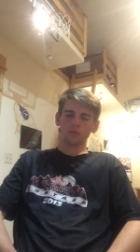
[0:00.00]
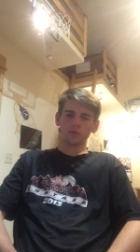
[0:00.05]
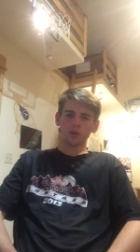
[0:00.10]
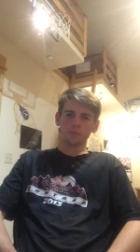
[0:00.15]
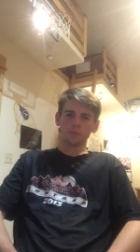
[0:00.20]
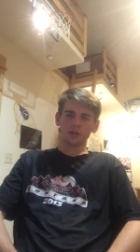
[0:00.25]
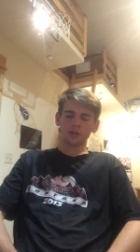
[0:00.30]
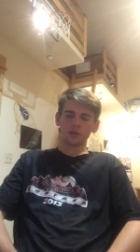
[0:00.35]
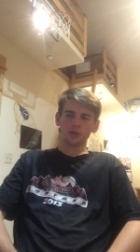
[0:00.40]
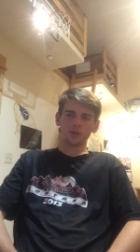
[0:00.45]
I
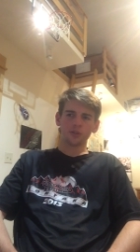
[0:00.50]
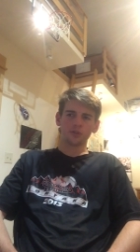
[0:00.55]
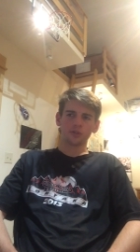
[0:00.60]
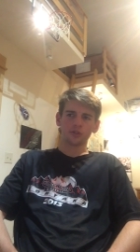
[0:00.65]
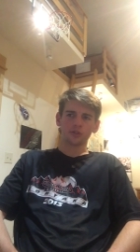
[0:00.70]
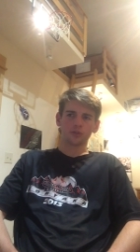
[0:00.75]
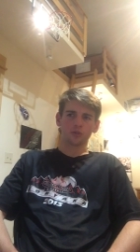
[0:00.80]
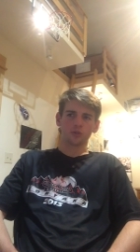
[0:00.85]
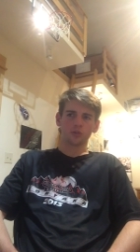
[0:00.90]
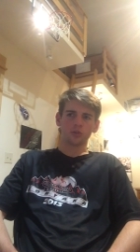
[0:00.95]
mean, this is
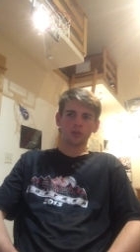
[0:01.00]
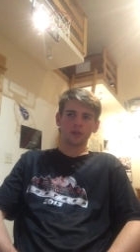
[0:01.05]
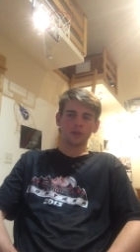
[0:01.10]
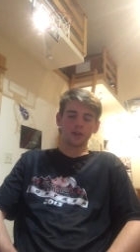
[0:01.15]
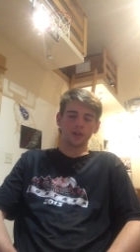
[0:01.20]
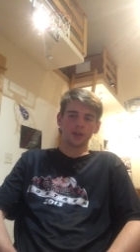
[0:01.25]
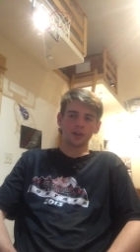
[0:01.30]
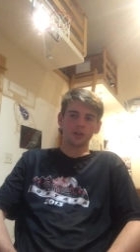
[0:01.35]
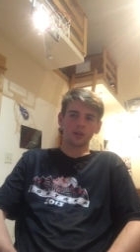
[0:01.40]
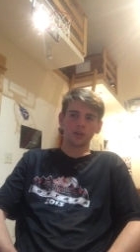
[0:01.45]
just
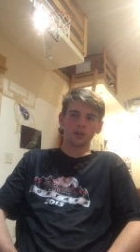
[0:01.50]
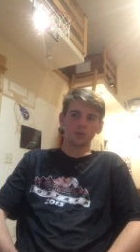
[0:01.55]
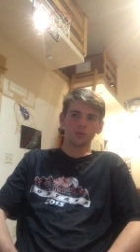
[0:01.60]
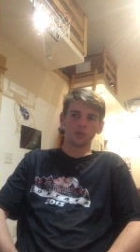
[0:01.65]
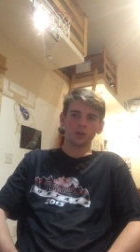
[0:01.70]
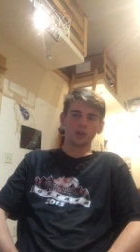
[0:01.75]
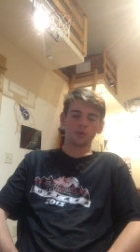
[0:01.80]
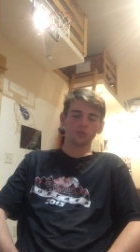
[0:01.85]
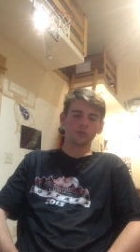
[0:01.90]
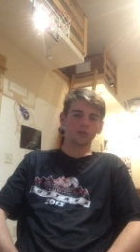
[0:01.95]

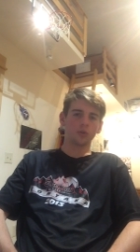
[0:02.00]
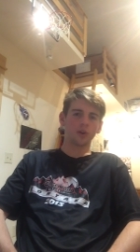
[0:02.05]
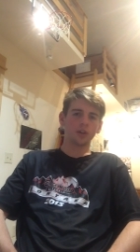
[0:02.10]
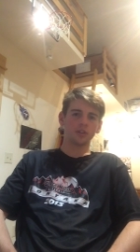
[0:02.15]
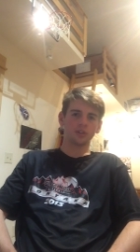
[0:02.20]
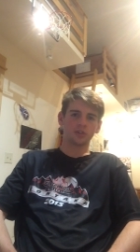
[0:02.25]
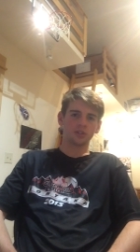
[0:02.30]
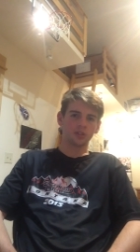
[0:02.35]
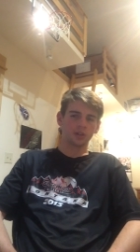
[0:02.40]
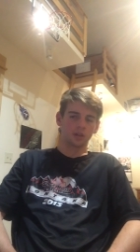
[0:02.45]
it was
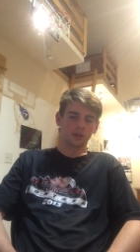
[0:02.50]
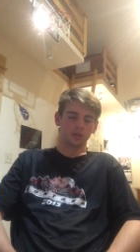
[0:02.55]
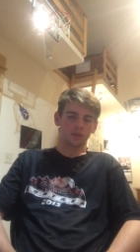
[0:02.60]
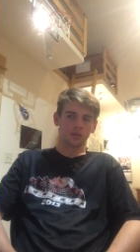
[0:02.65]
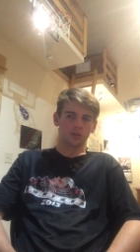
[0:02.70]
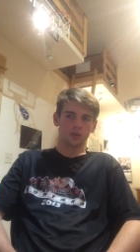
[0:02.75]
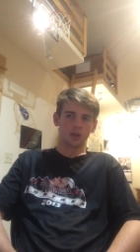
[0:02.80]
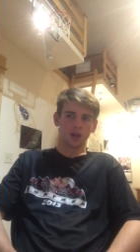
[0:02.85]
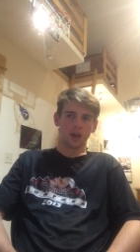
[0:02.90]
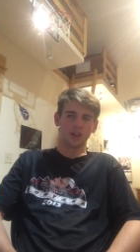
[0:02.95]
great to see.
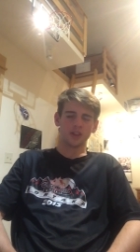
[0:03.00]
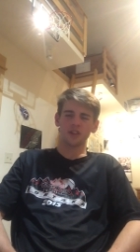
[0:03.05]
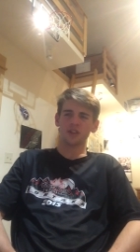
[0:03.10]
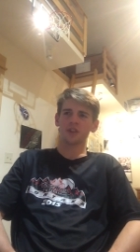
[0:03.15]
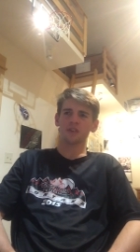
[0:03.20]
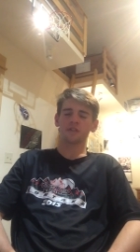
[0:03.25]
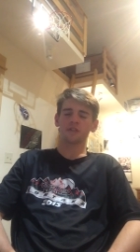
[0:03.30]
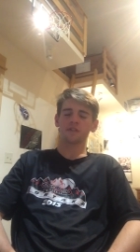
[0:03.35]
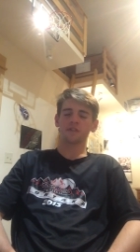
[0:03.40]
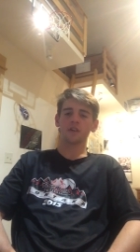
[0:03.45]
And then
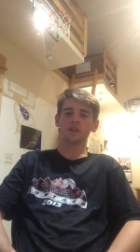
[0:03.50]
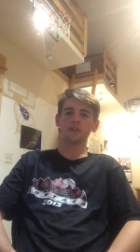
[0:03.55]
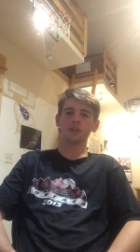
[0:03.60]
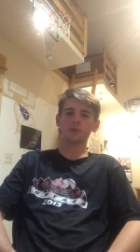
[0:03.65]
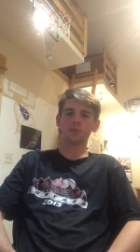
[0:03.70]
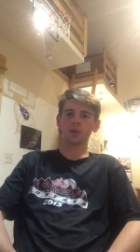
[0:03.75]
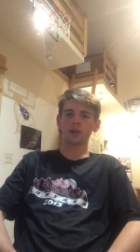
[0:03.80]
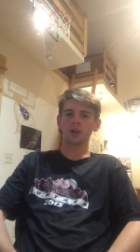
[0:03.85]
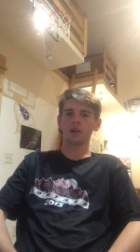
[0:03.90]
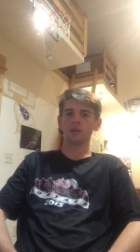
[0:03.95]
they
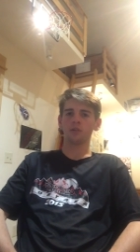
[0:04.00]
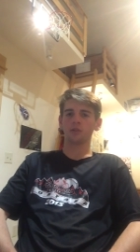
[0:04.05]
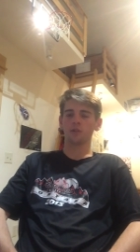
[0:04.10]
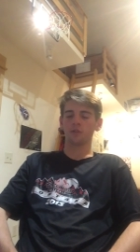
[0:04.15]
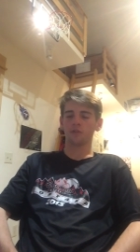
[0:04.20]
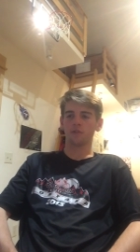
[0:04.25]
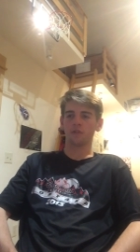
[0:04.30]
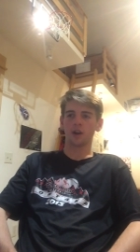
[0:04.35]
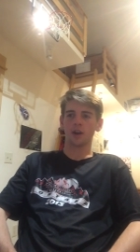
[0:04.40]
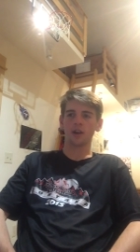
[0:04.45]
went out and they
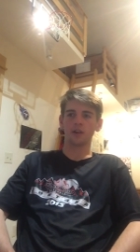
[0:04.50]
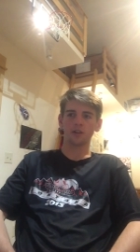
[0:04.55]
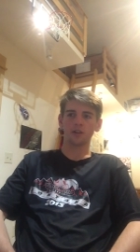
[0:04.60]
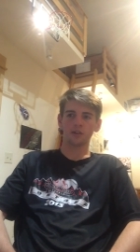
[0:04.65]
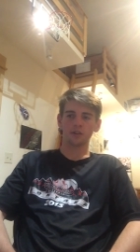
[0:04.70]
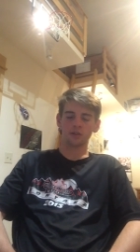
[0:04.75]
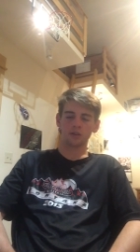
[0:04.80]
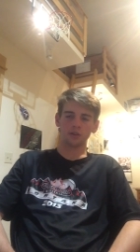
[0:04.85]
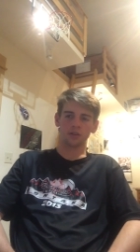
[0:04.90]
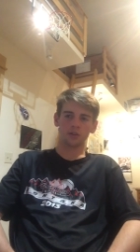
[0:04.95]

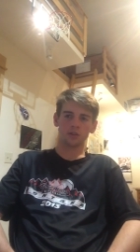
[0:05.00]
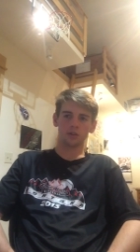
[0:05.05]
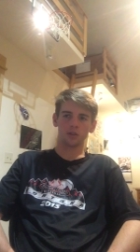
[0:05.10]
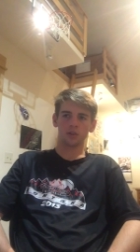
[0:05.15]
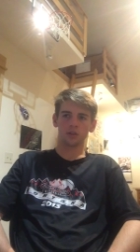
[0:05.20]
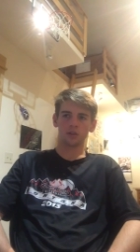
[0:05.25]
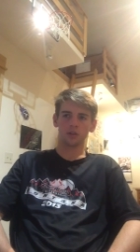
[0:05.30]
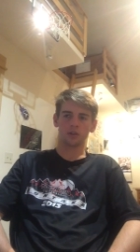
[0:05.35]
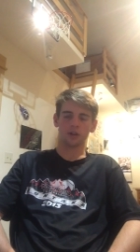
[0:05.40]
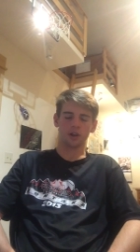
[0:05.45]
fired
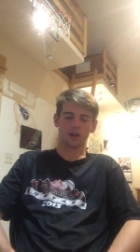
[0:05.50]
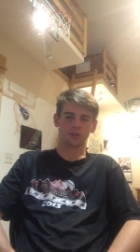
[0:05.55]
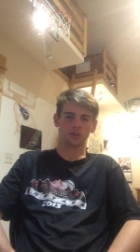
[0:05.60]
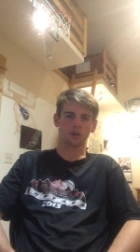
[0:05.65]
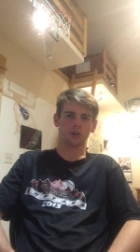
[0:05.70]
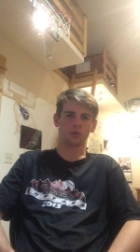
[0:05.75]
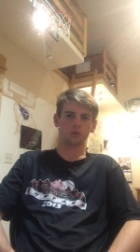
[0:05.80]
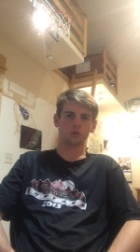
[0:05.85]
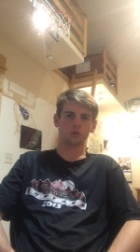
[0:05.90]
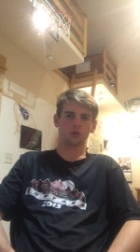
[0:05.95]
their head
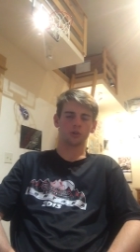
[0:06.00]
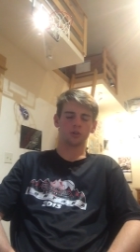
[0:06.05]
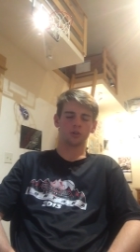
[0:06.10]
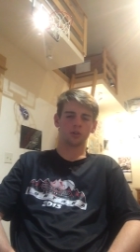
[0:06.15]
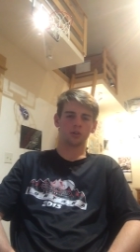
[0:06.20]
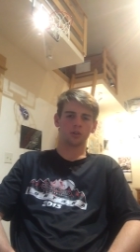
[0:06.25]
coach,